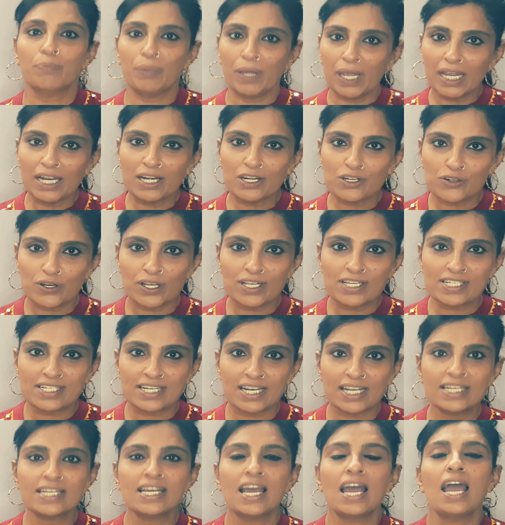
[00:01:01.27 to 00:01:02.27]
be
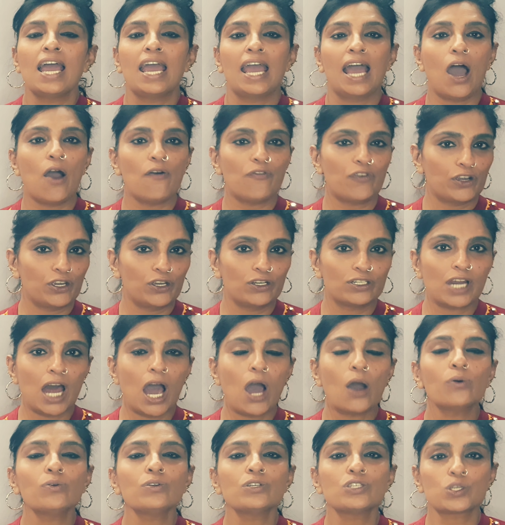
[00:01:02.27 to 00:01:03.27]
interested. For your
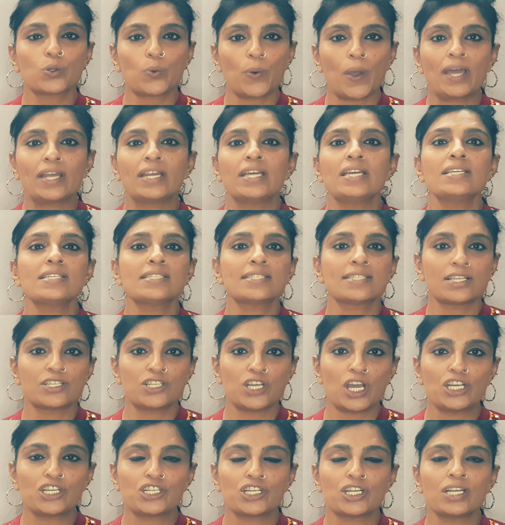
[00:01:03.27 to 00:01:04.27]
doubts, queries,
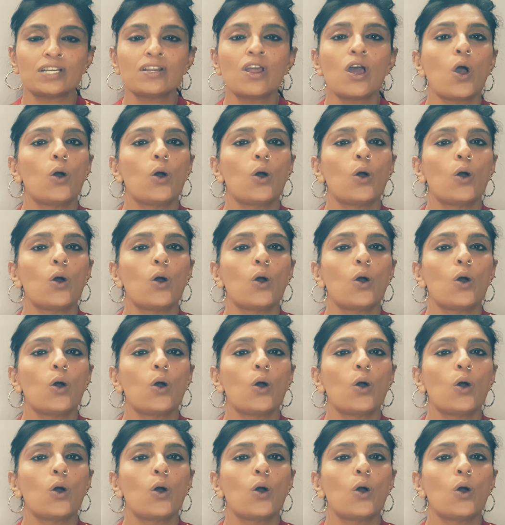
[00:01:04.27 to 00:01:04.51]
suggestion,